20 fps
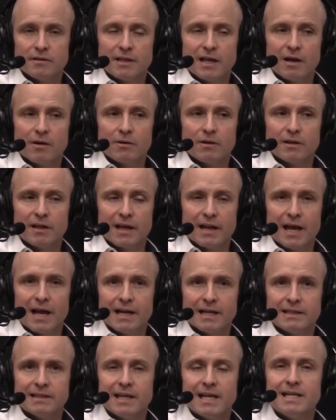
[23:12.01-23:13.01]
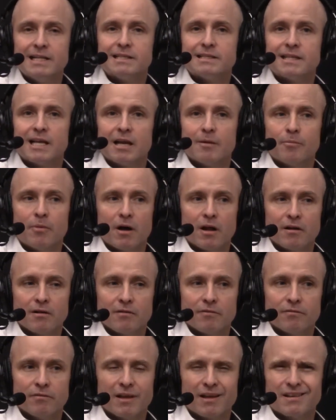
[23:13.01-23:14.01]
that had a date stamp on
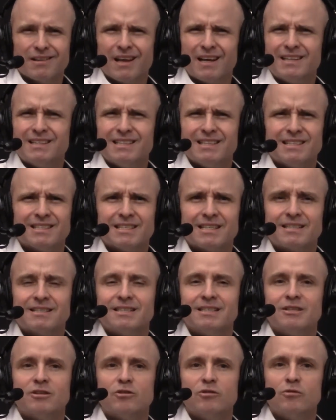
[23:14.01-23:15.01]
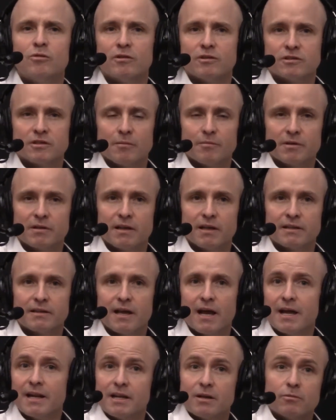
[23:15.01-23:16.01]
it of like 1962 or something
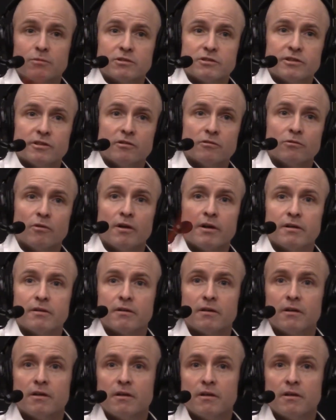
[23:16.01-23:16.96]
like that, and it was still running